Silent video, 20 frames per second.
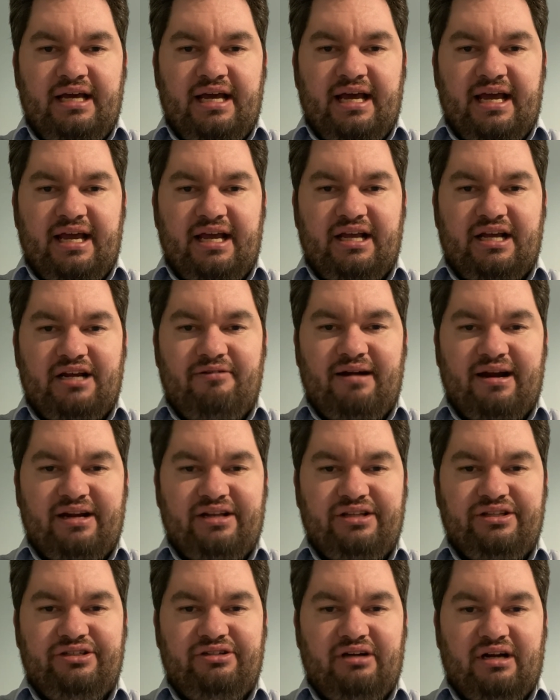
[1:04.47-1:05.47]
incorrect
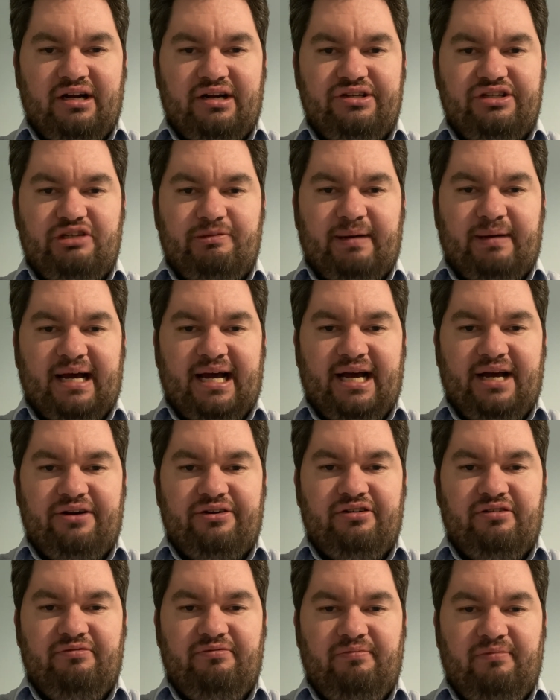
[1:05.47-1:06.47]
instructions about how
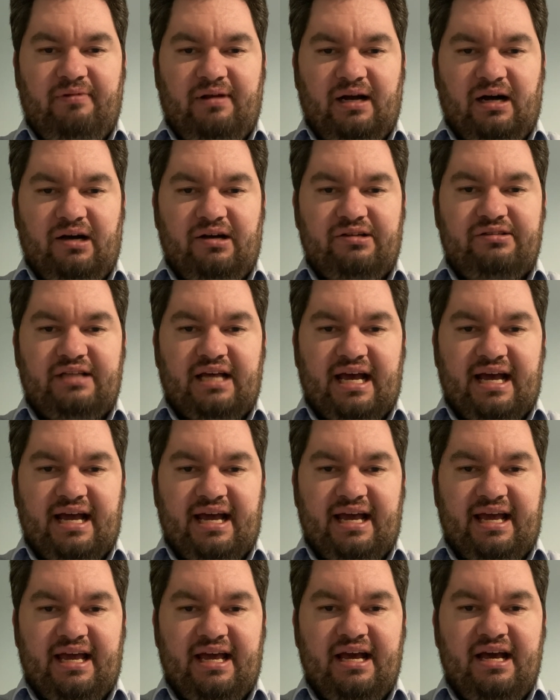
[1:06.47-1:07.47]
to cast
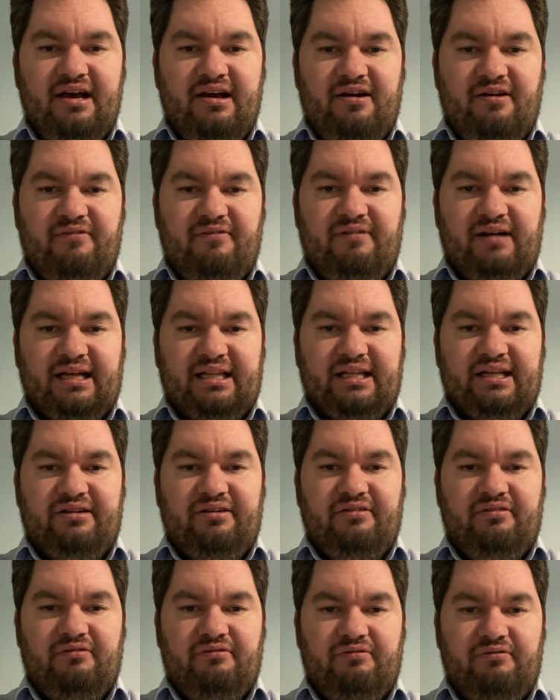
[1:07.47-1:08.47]
a valid
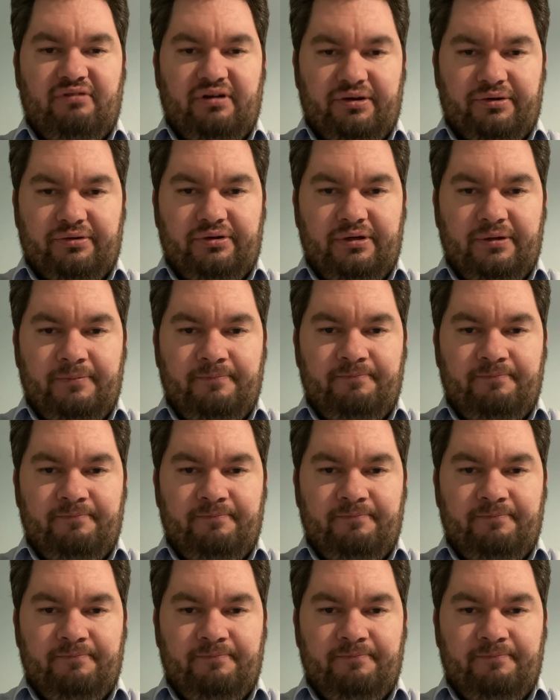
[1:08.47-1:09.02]
vote.